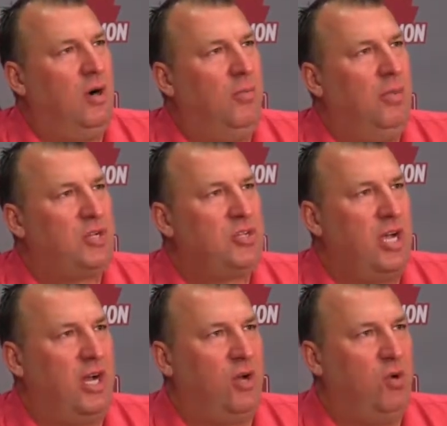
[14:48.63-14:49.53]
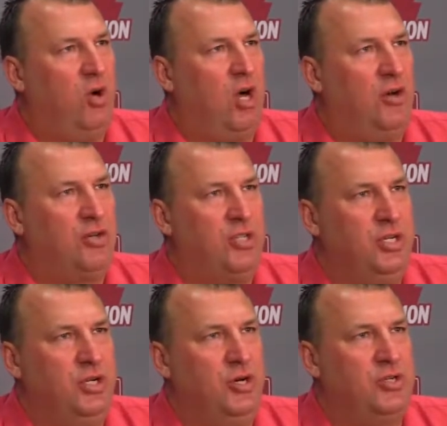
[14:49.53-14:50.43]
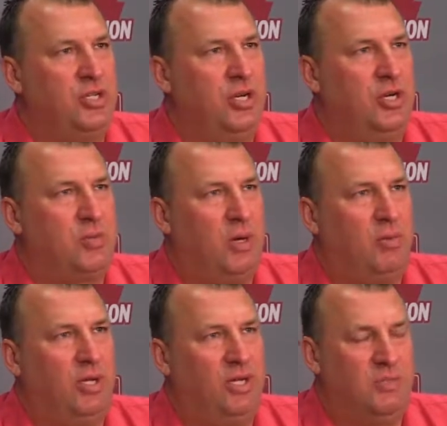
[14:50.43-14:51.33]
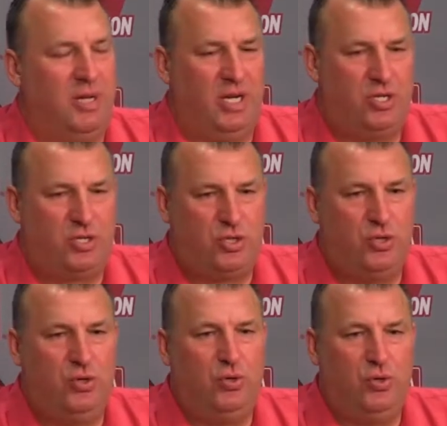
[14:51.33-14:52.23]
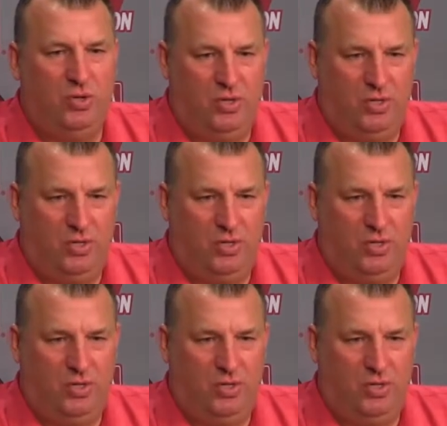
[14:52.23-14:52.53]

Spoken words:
Next Saturday we'll honor seniors, and there's probably as many as two,